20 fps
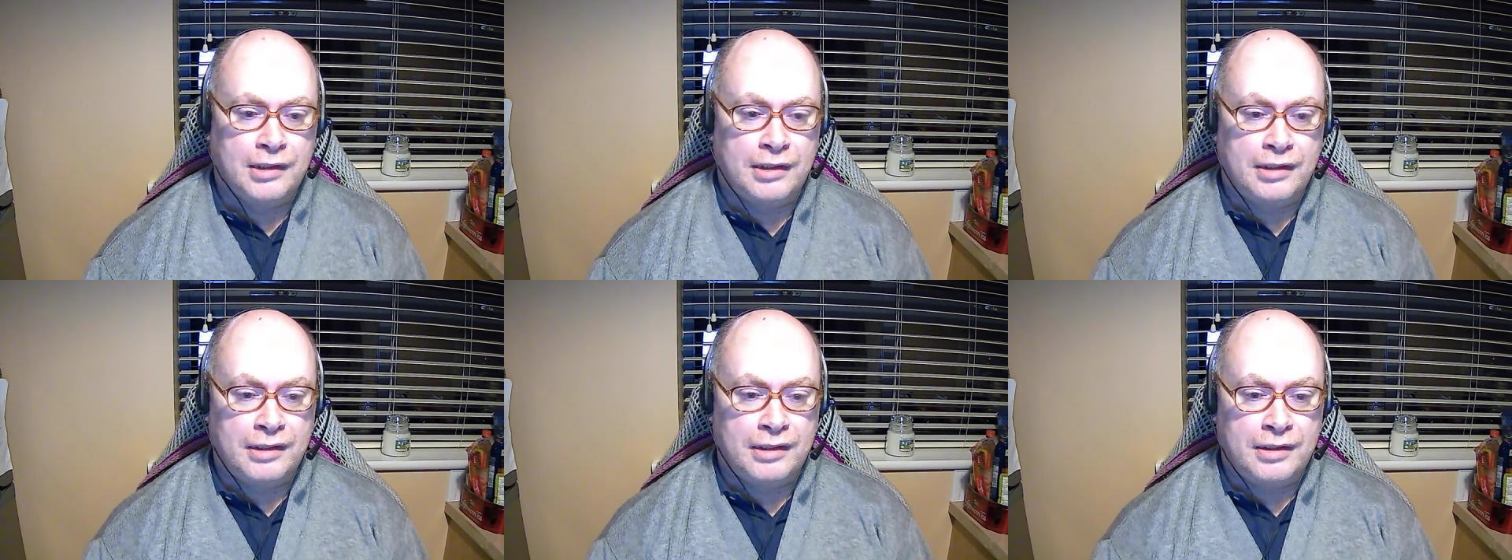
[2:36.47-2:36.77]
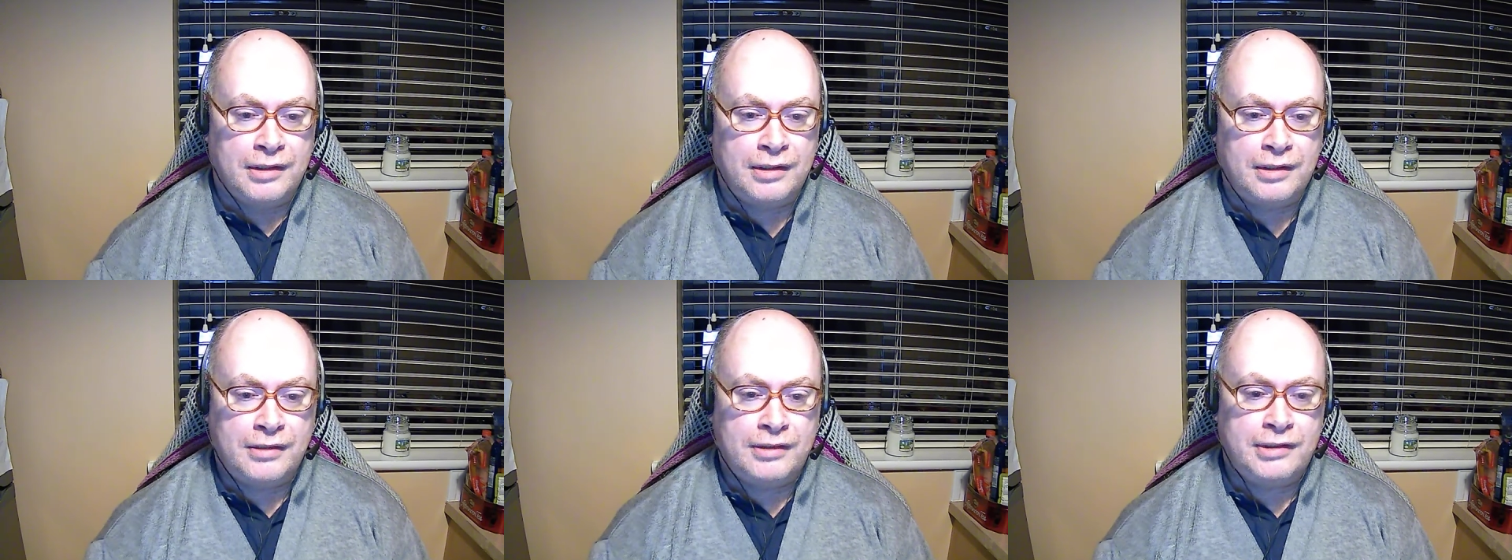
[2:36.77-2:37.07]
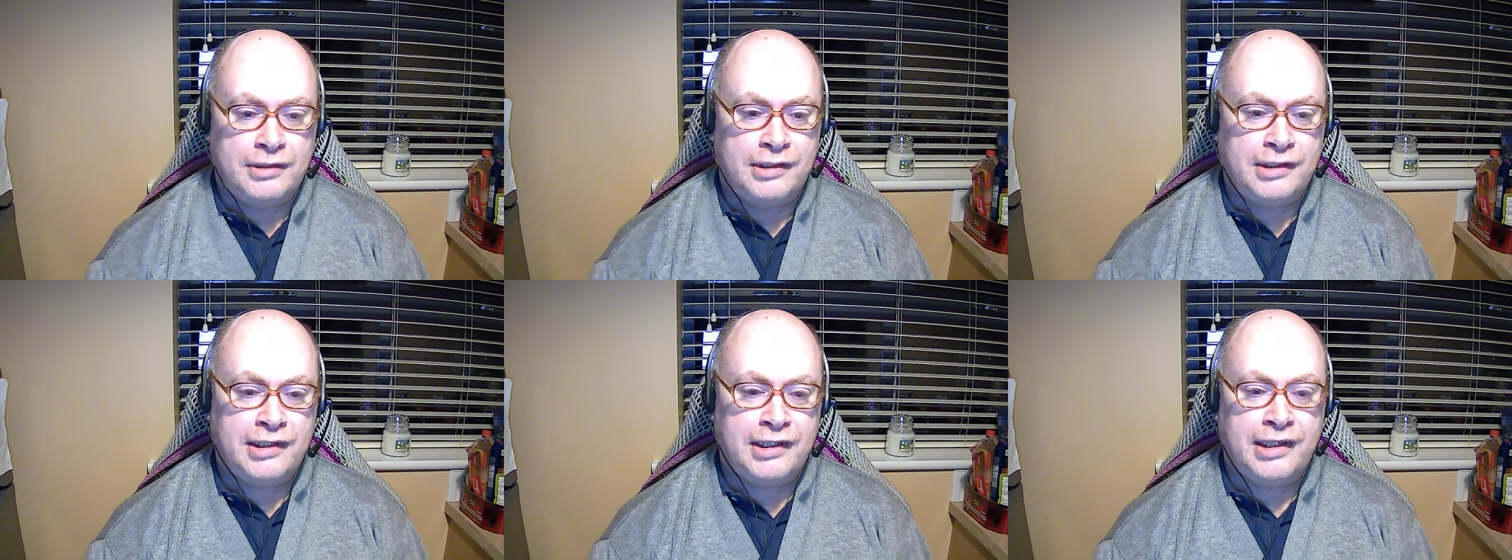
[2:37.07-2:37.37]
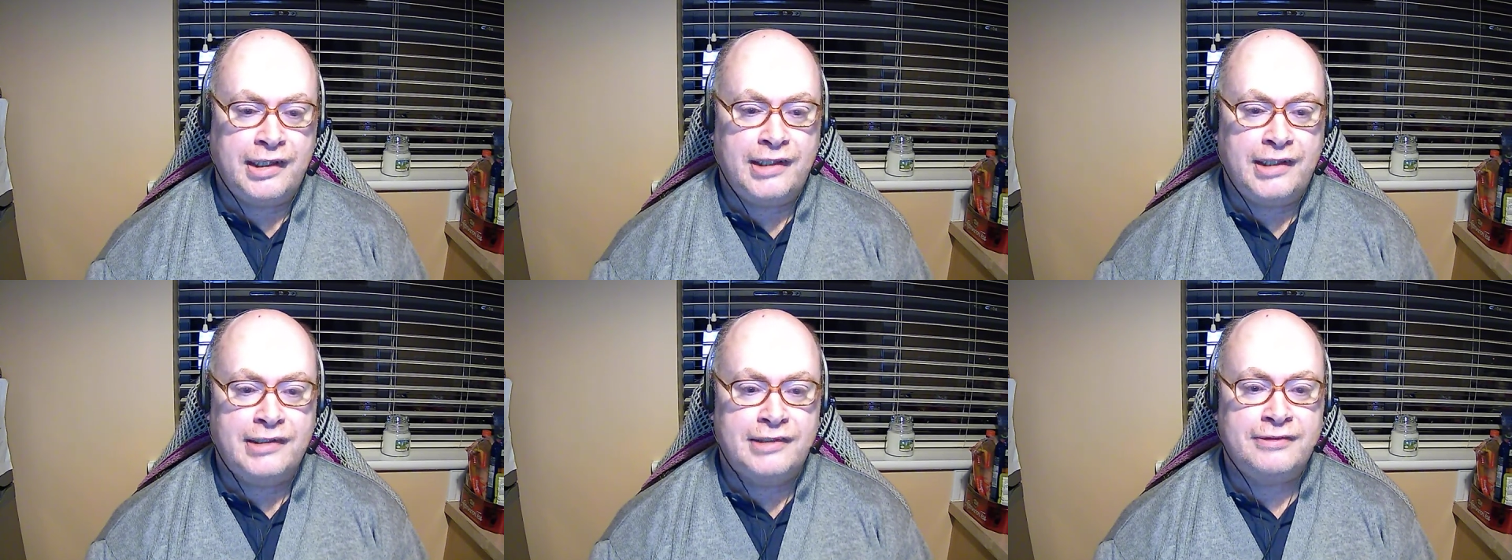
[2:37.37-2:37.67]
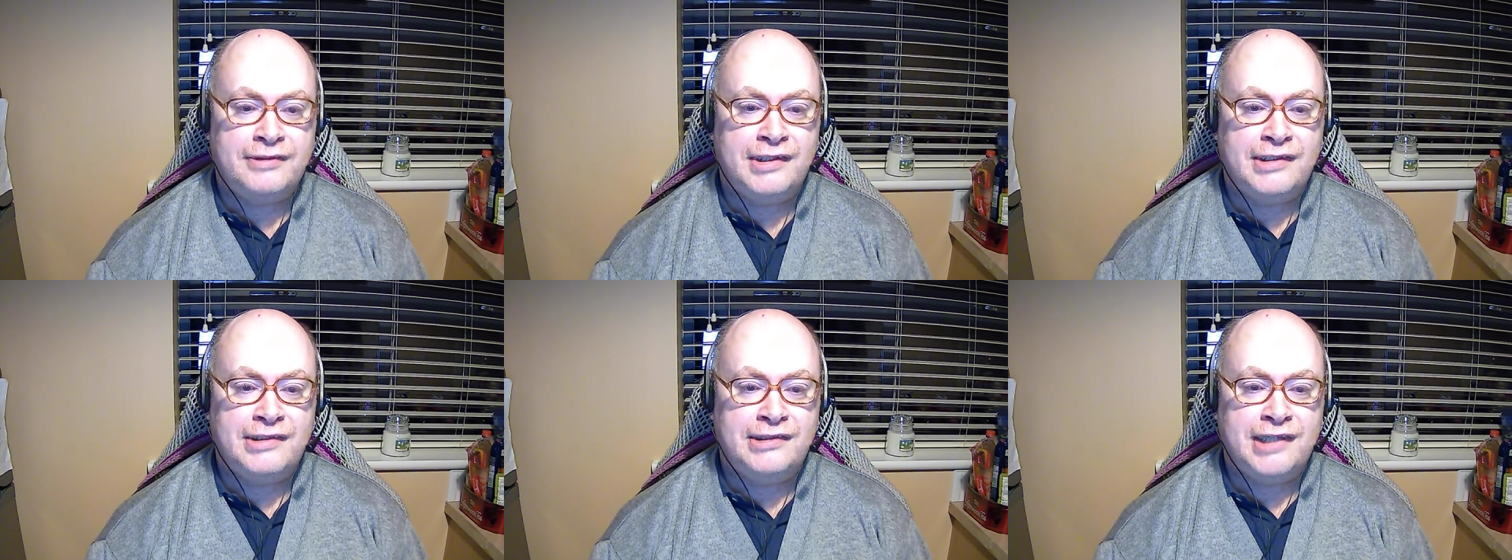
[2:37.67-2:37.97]
All the kids
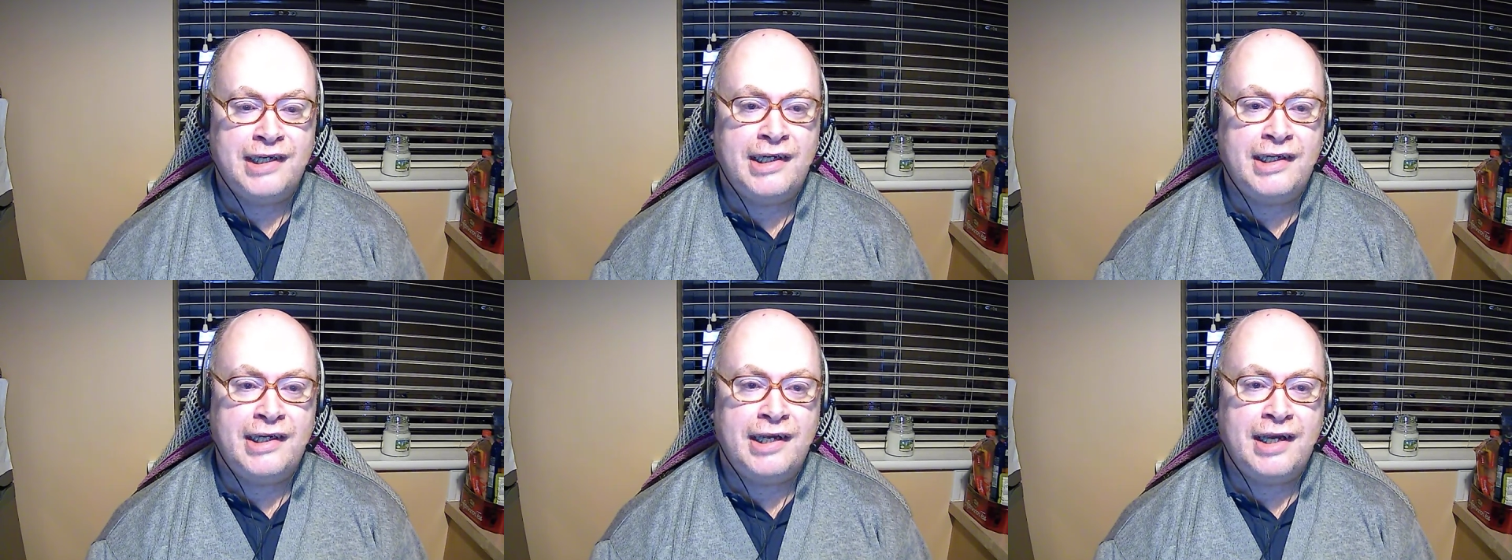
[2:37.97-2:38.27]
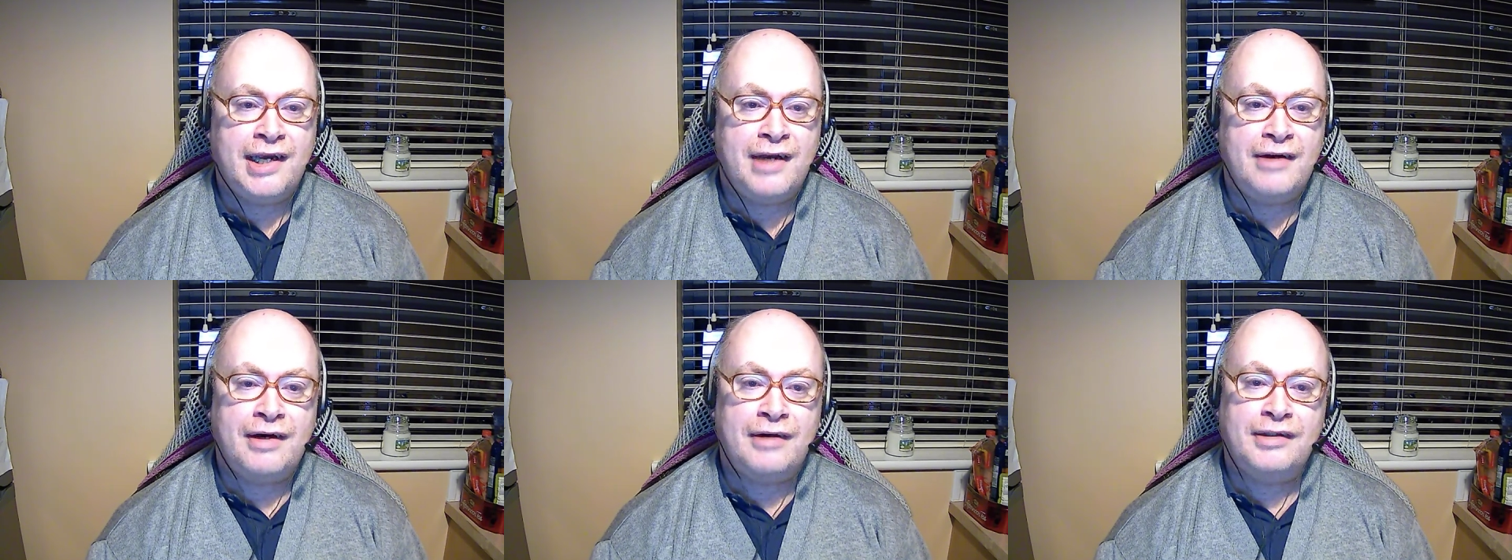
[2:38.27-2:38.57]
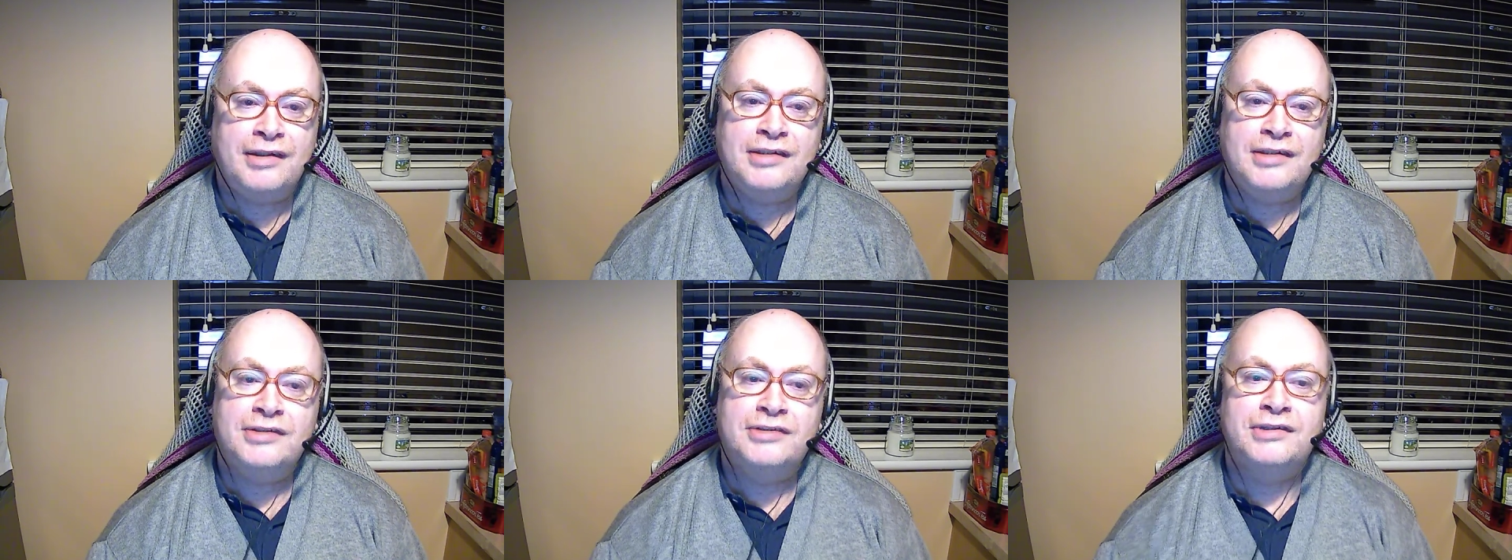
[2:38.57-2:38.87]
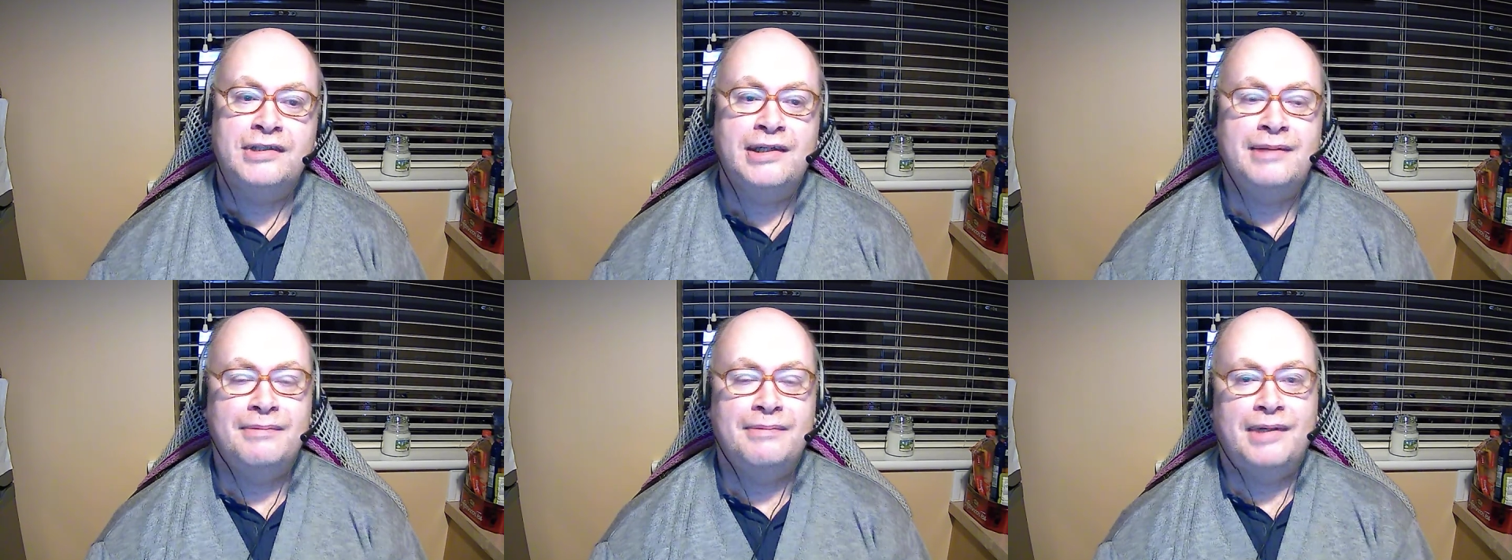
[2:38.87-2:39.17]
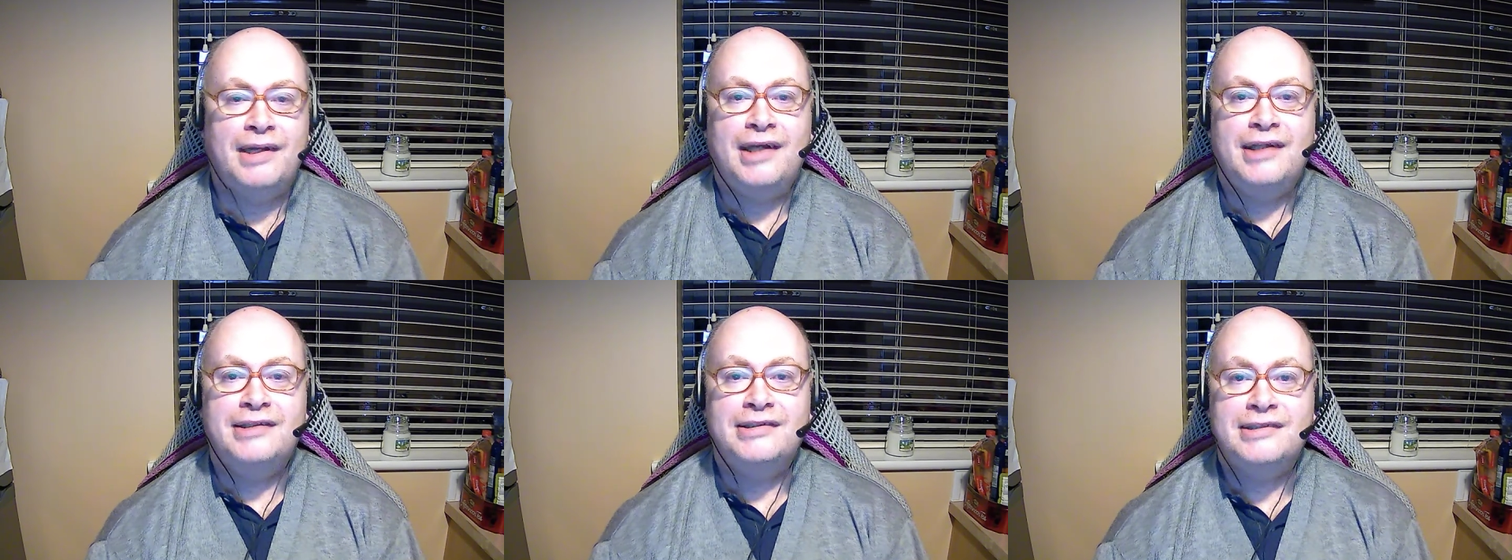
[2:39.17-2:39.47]
from the daycare are in
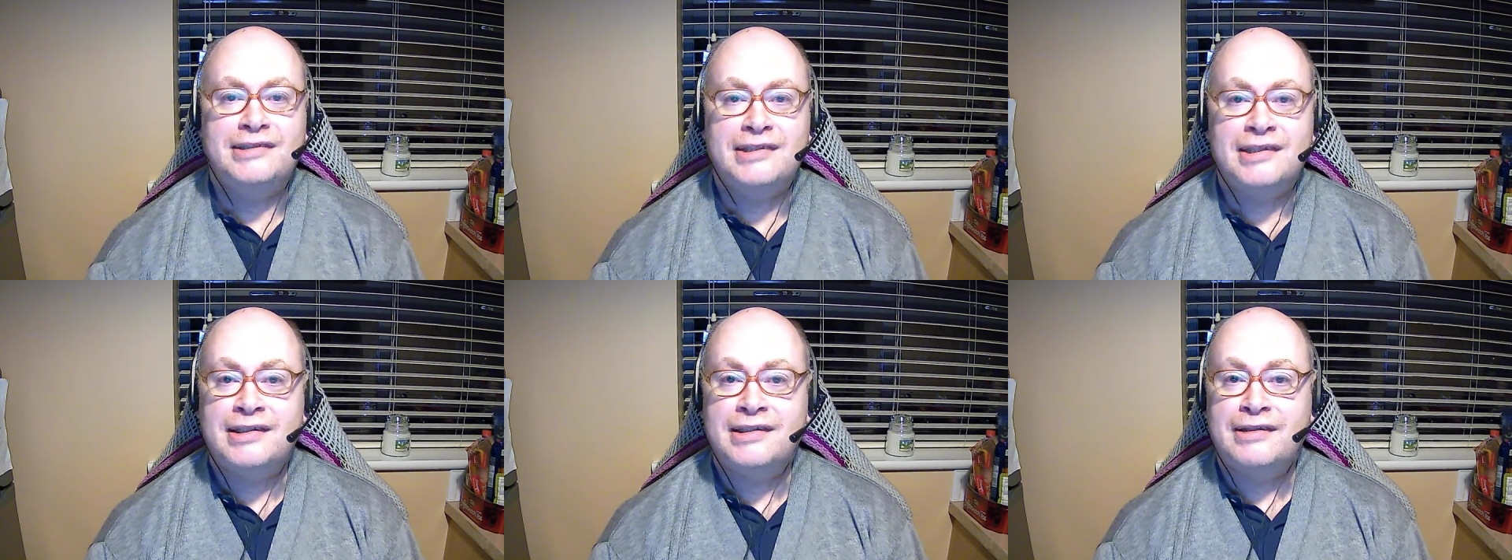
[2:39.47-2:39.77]
dreamland.